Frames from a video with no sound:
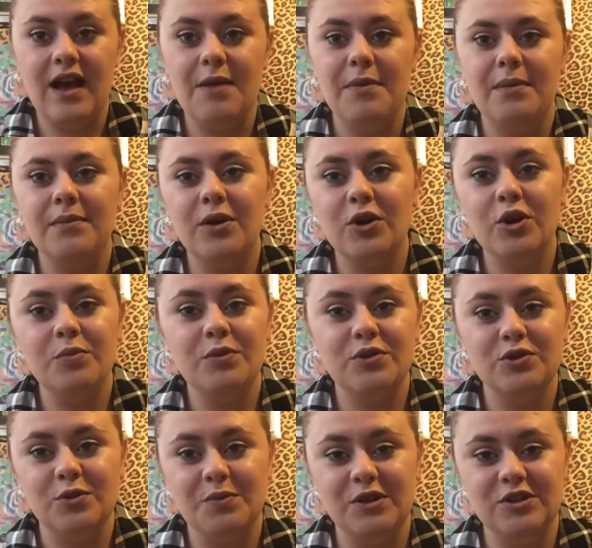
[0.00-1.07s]
Um, I'm not going to
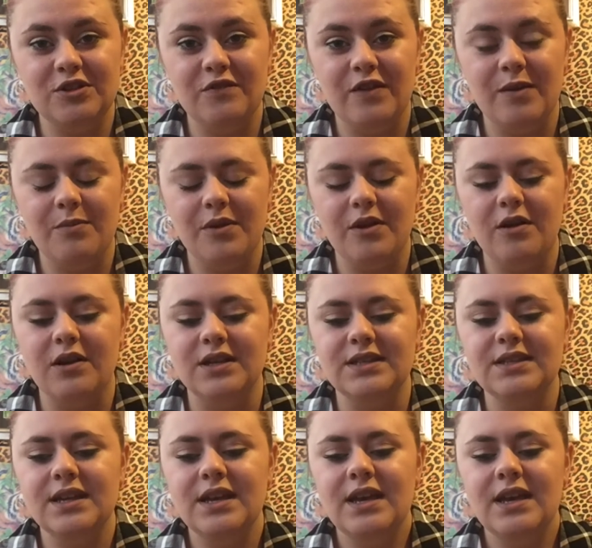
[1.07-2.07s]
post no pictures of him, because